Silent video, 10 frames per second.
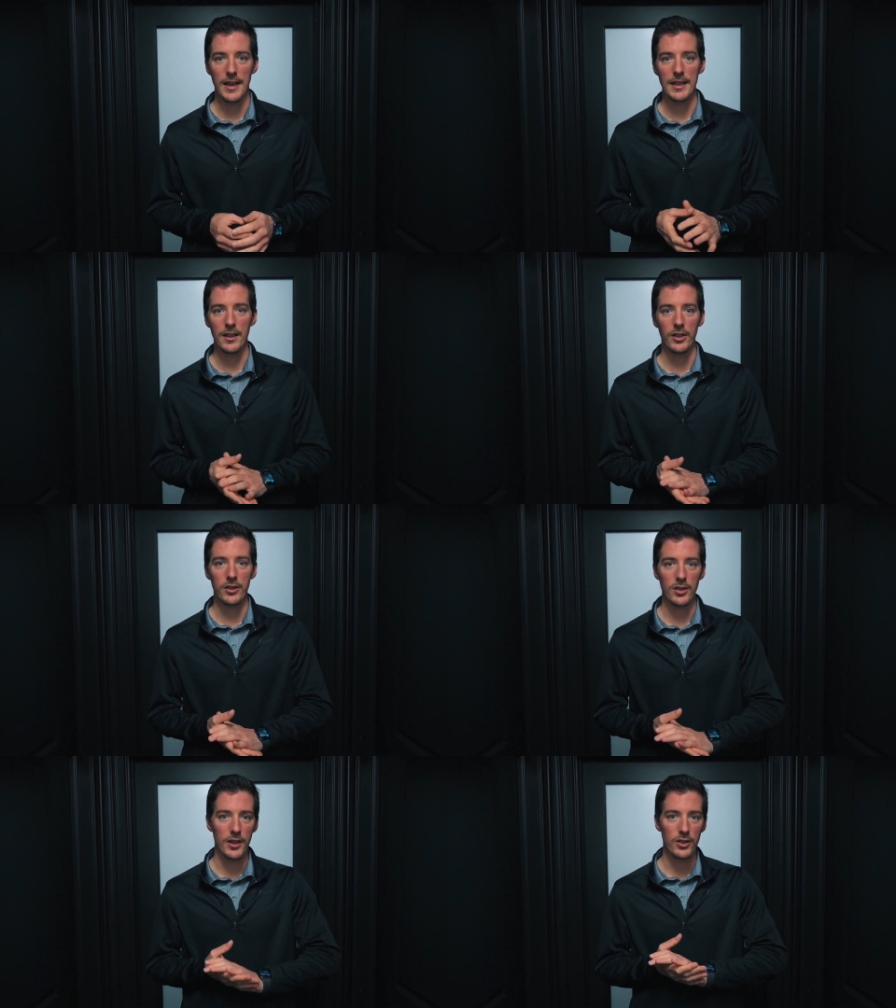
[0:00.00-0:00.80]
And then I'm going to
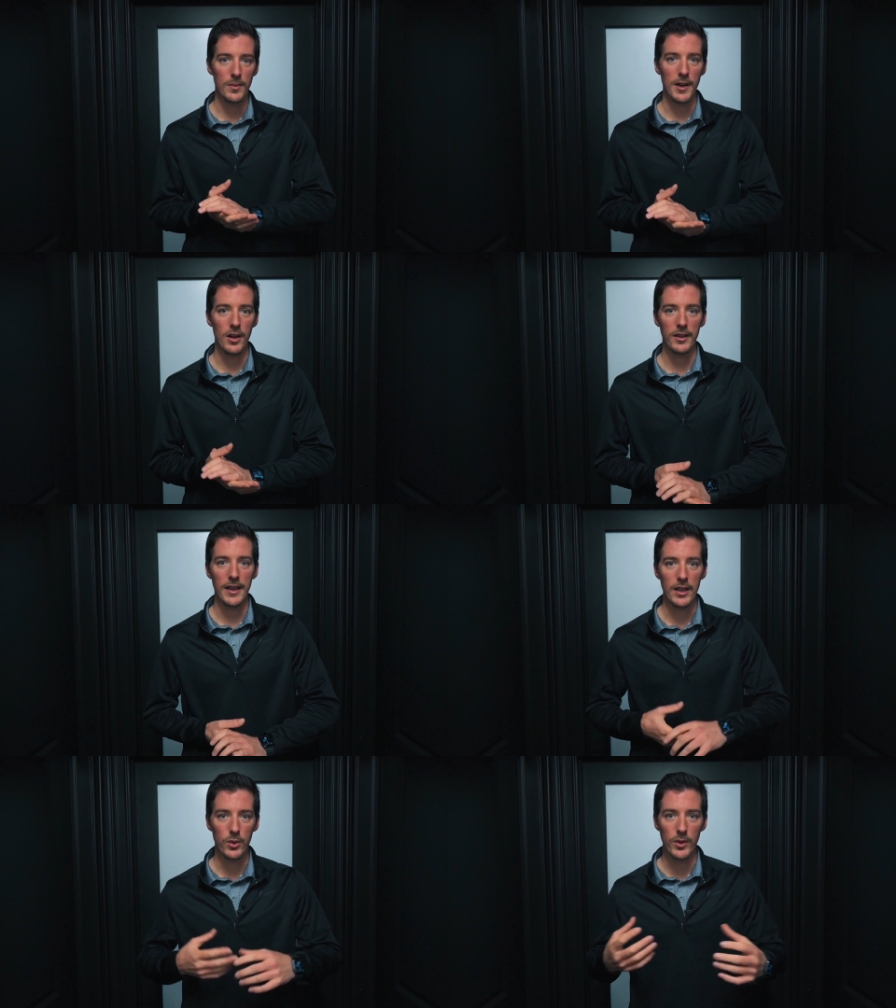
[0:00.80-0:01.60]
talk to you about
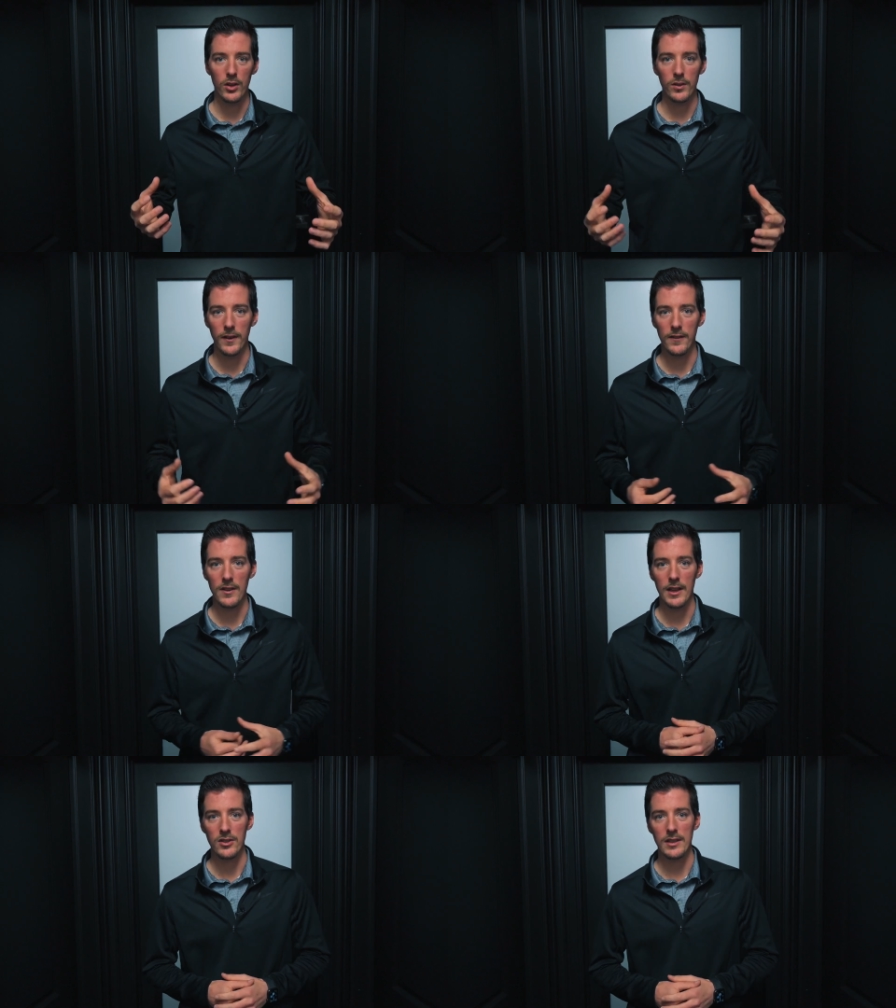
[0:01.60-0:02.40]
a
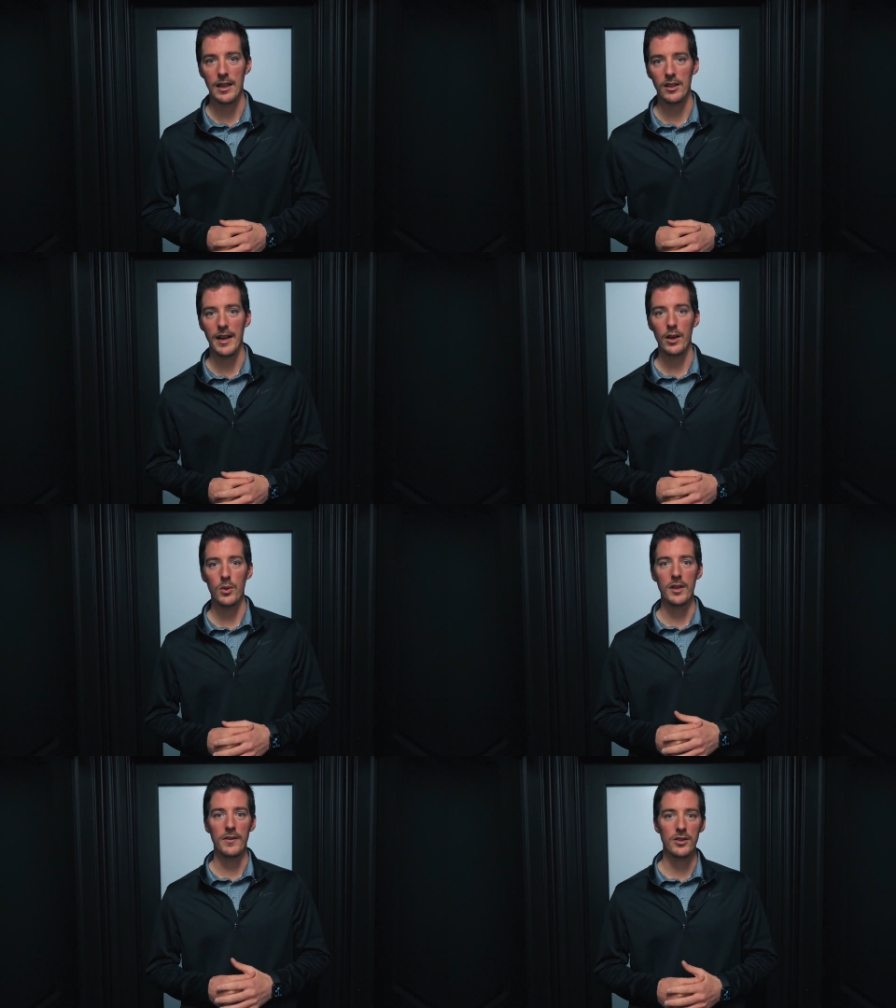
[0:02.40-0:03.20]
$350,000
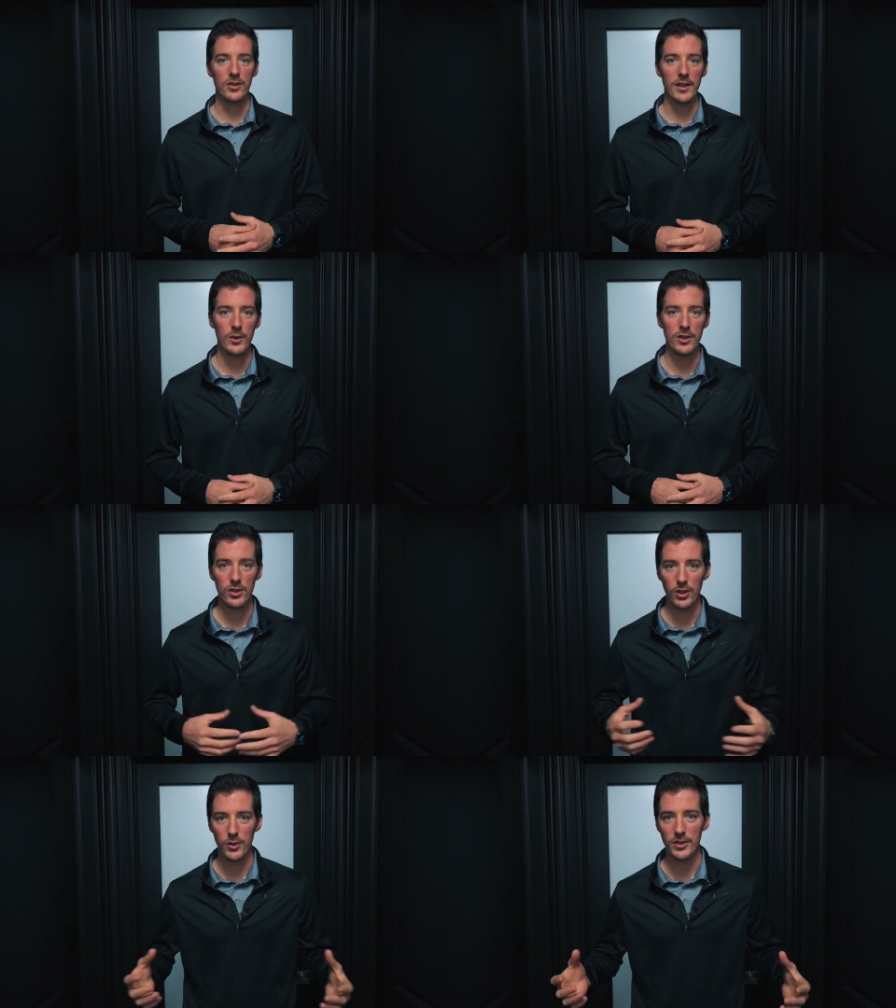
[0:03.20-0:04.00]
equity investor that we
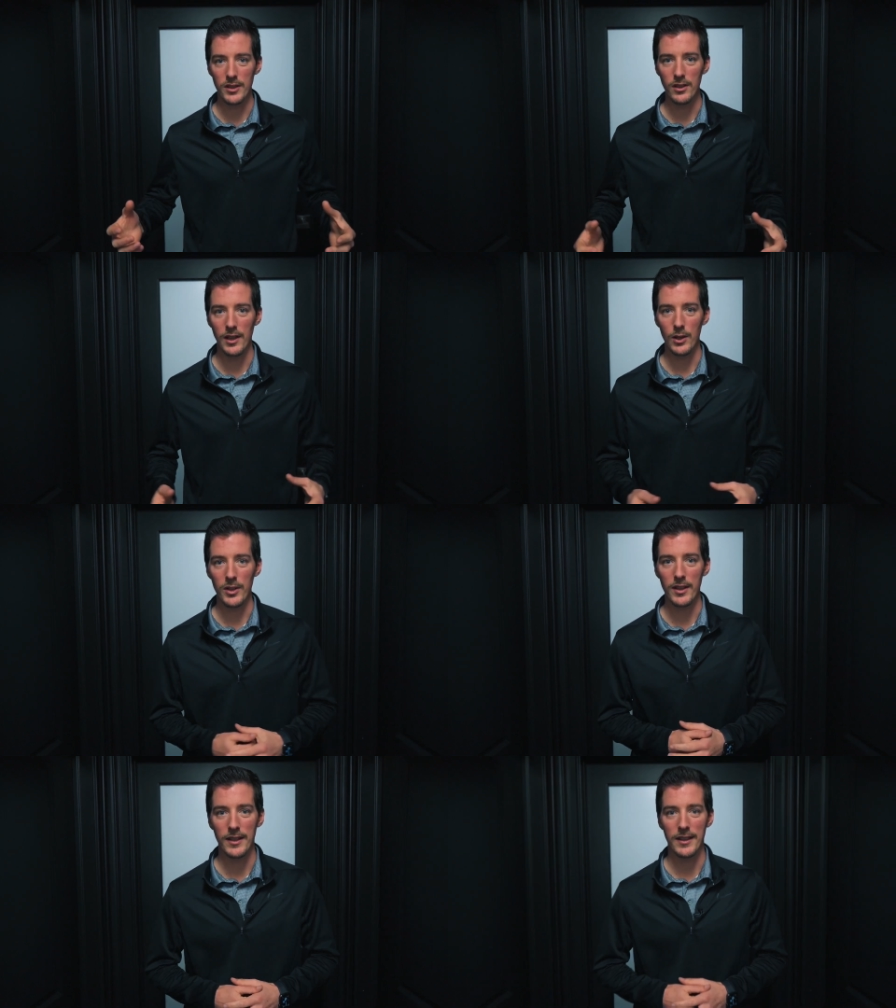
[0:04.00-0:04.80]
just closed a deal on with.